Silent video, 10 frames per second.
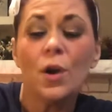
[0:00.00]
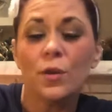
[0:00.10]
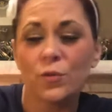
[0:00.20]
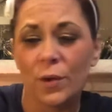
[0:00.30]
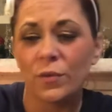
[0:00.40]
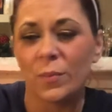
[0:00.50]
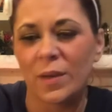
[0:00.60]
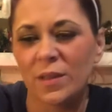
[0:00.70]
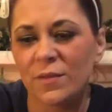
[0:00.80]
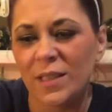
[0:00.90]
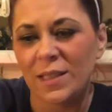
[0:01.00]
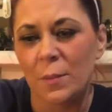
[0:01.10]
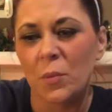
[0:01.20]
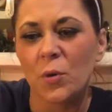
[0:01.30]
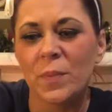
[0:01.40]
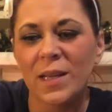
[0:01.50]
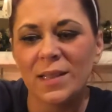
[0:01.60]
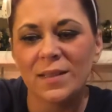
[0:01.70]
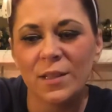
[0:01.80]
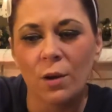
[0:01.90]
throughout the month of December,
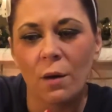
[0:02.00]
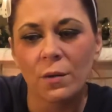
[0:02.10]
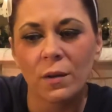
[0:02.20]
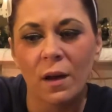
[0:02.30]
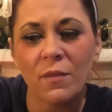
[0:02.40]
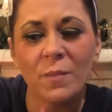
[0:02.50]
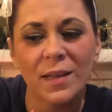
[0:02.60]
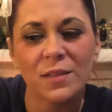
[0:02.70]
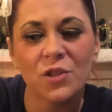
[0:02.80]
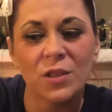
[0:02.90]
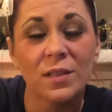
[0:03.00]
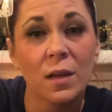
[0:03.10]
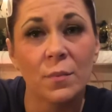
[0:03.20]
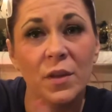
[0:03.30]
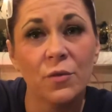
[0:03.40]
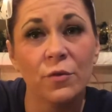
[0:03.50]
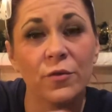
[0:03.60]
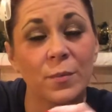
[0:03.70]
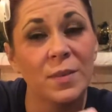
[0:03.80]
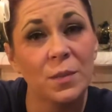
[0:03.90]
because there are a lot of messages coming through
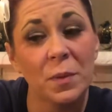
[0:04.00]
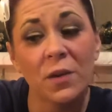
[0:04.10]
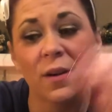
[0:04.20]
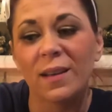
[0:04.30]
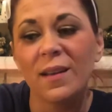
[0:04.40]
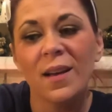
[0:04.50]
from spirit